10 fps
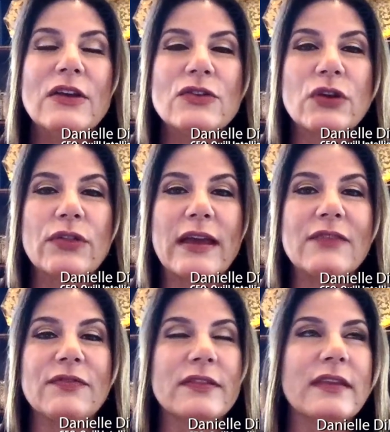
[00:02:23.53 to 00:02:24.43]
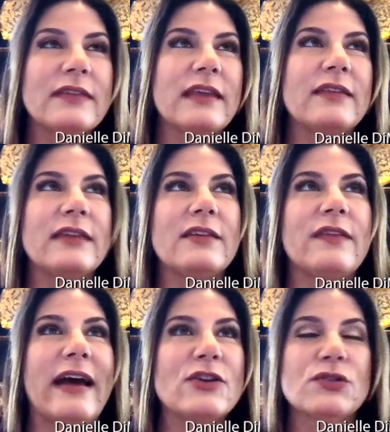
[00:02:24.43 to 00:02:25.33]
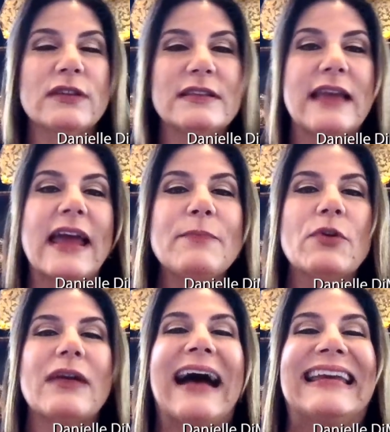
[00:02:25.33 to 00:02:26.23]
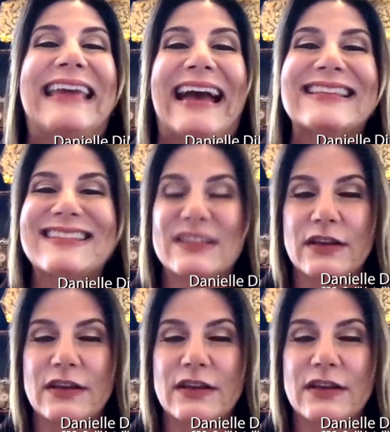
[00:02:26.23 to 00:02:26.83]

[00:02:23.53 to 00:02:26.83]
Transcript: So they've actually tapered against